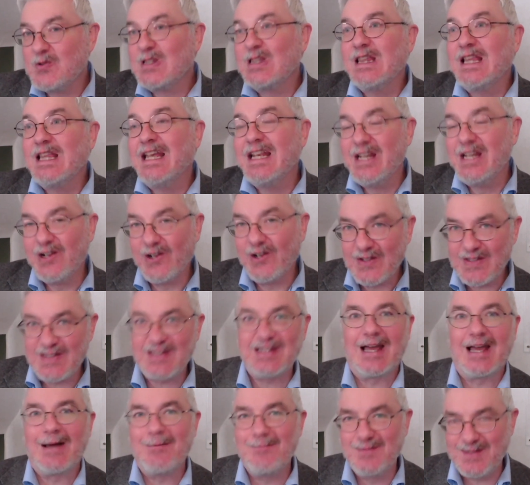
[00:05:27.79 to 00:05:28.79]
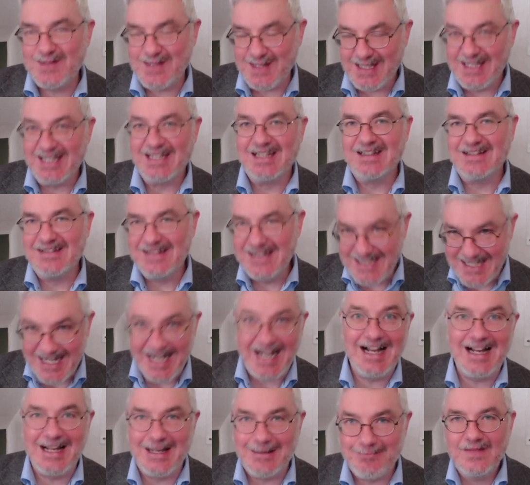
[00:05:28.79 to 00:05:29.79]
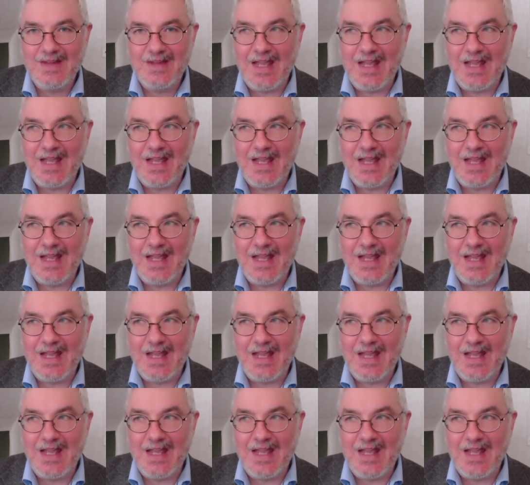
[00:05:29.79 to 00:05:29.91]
linear steps in time?